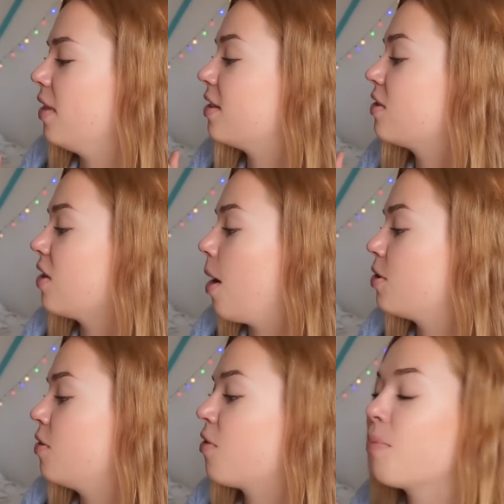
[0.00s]
that
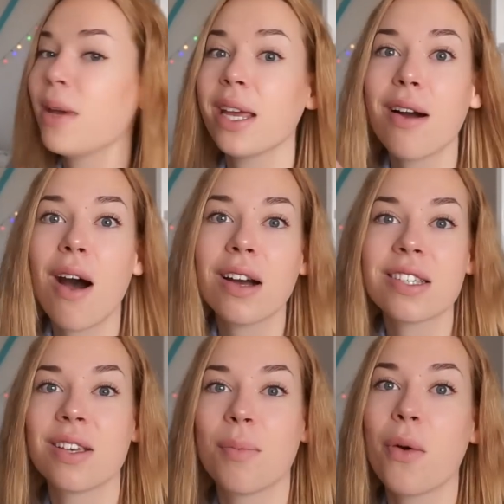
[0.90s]
stops you from being awesome.